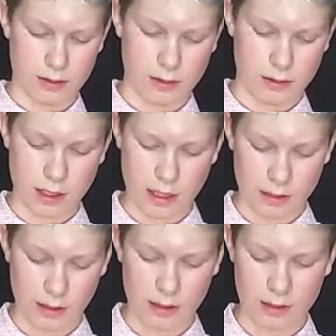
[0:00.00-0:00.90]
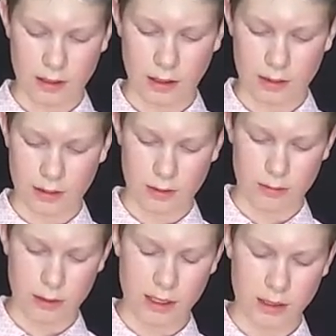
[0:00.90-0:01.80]
Okay, that's not too
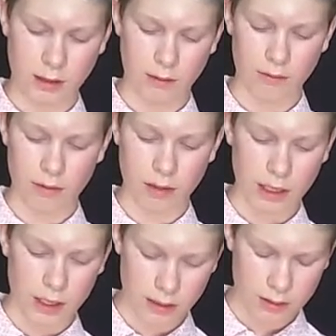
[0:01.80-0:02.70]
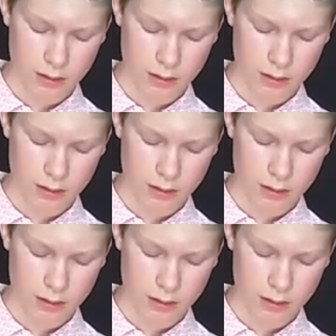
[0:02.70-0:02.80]
big, hopefully.